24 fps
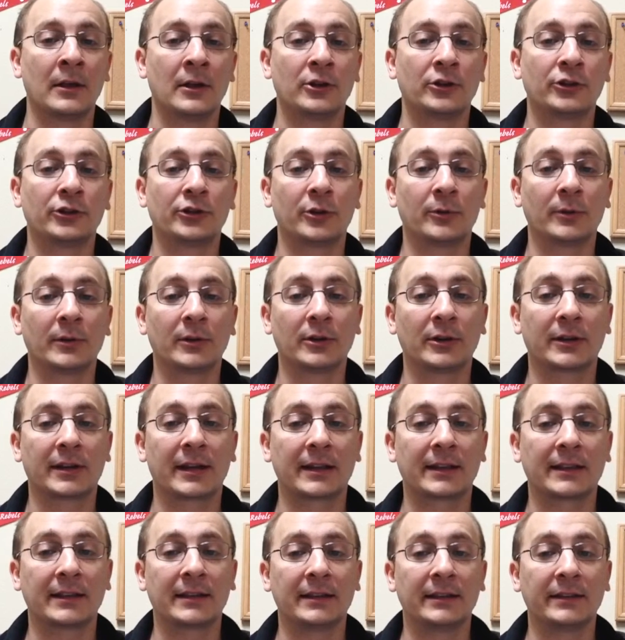So we look
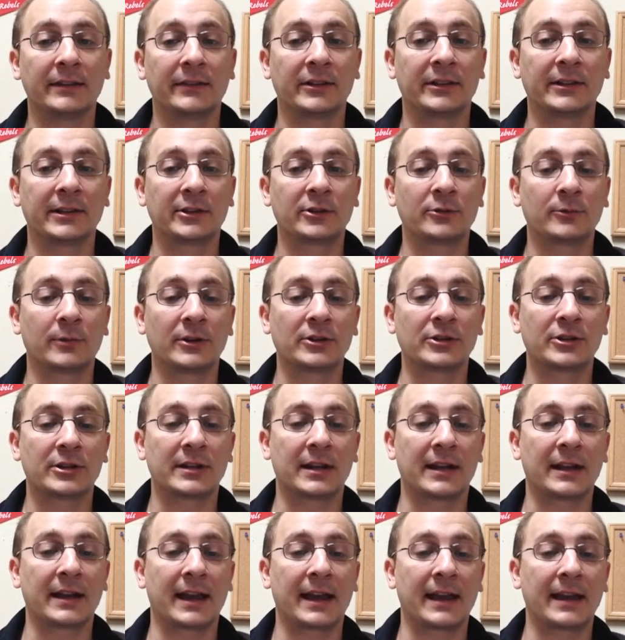at the situation
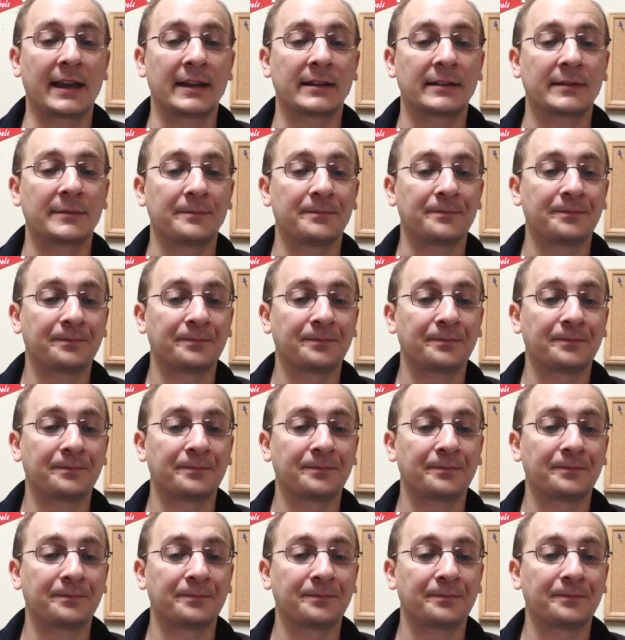at hand.